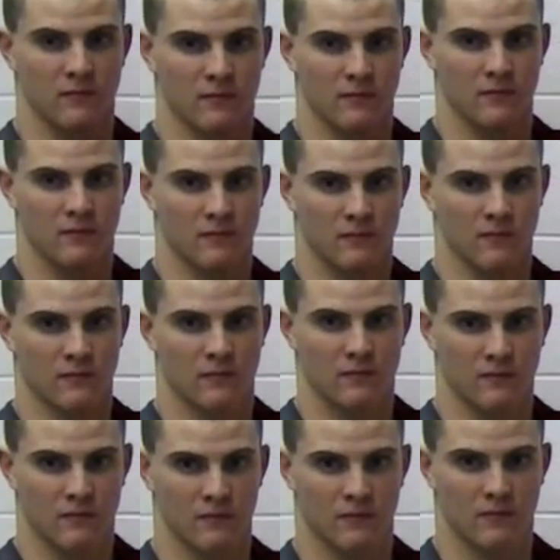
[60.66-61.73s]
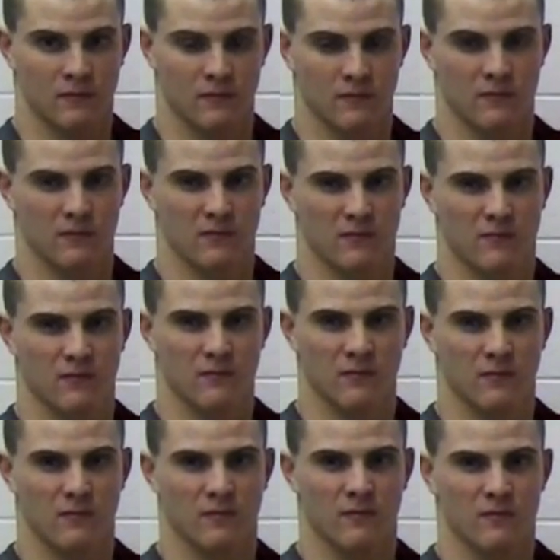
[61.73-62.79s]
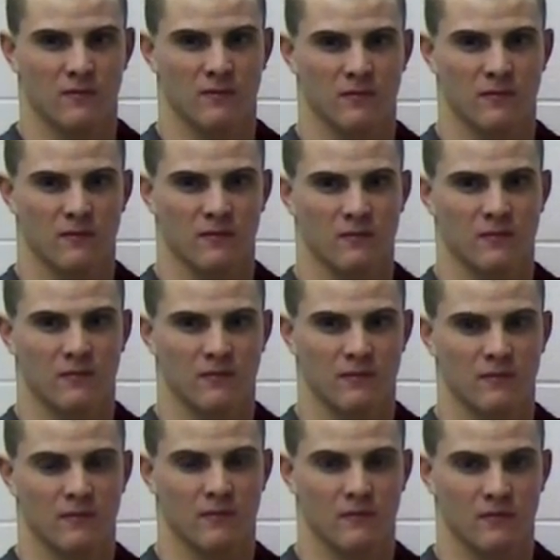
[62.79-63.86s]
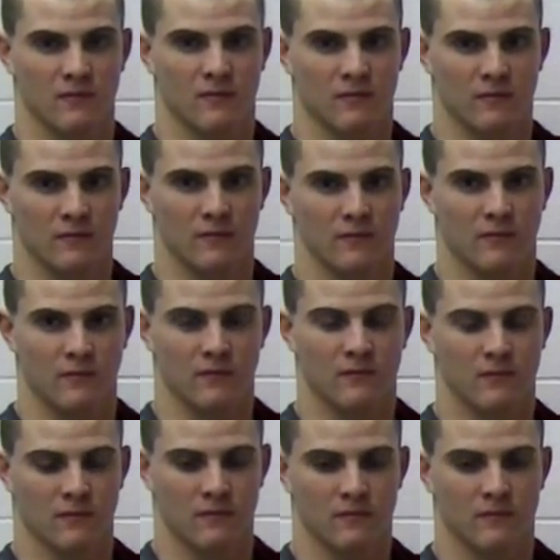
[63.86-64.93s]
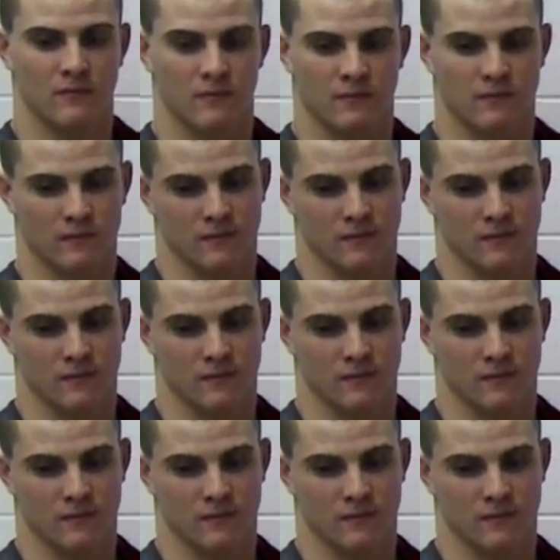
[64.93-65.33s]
[no speech]